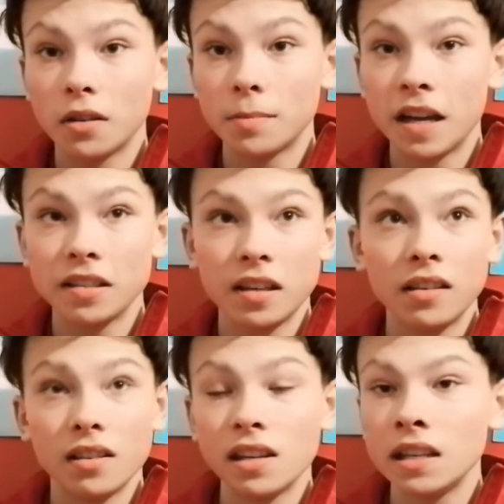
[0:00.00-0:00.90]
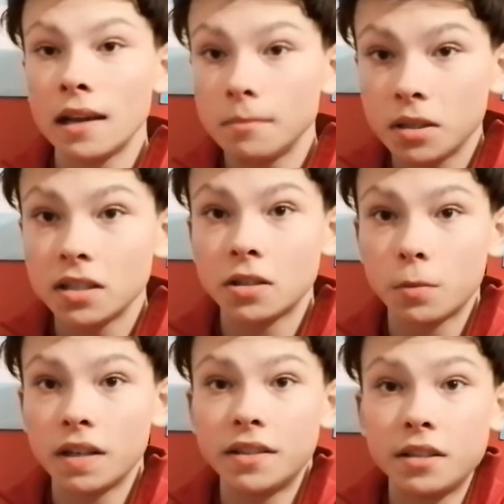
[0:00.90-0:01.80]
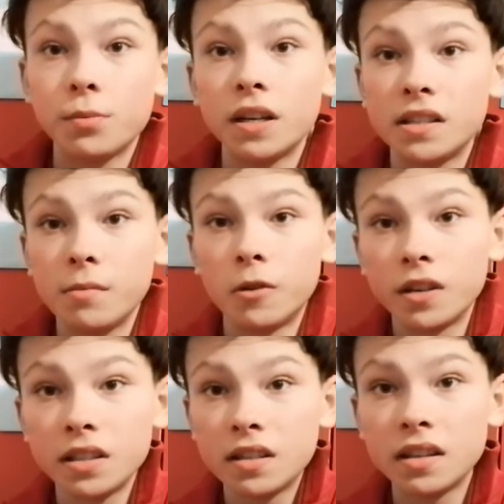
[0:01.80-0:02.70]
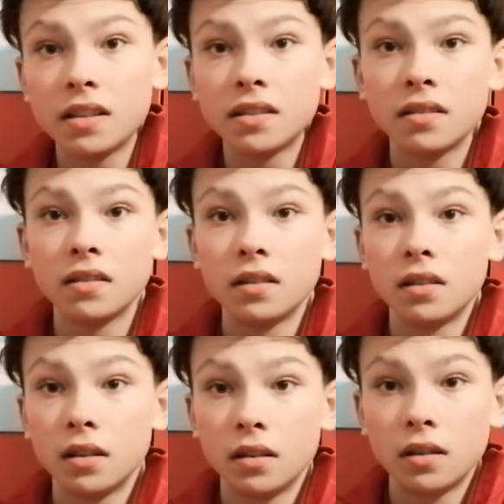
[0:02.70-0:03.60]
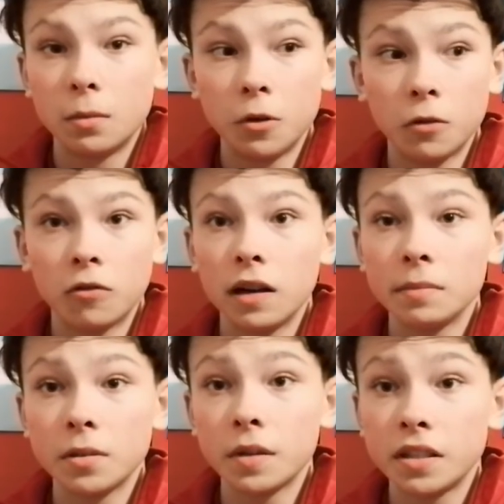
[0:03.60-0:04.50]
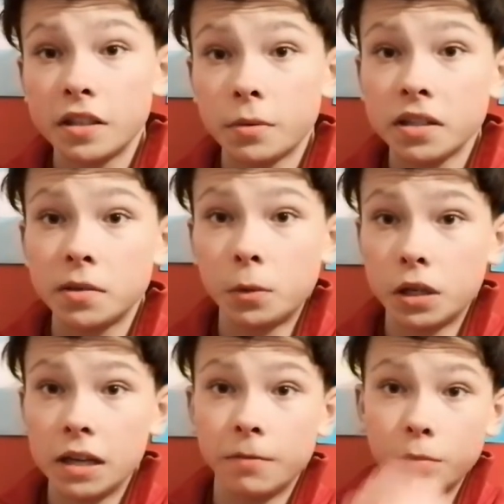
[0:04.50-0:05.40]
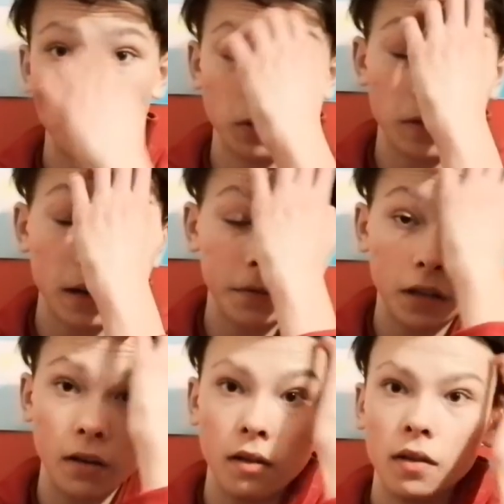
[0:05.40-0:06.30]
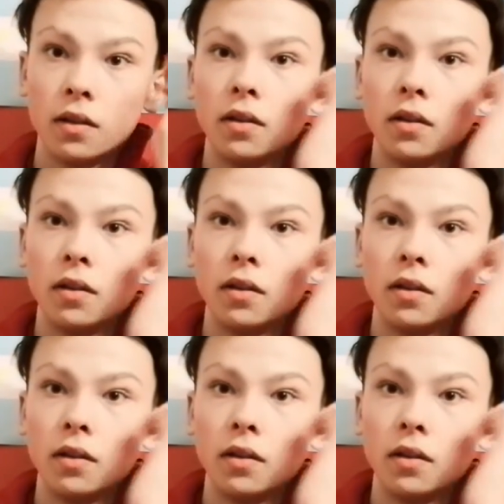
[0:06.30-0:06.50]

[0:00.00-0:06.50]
I was about to say 38, but it's 2021, isn't it? What a crap 2021 Liverpool are having.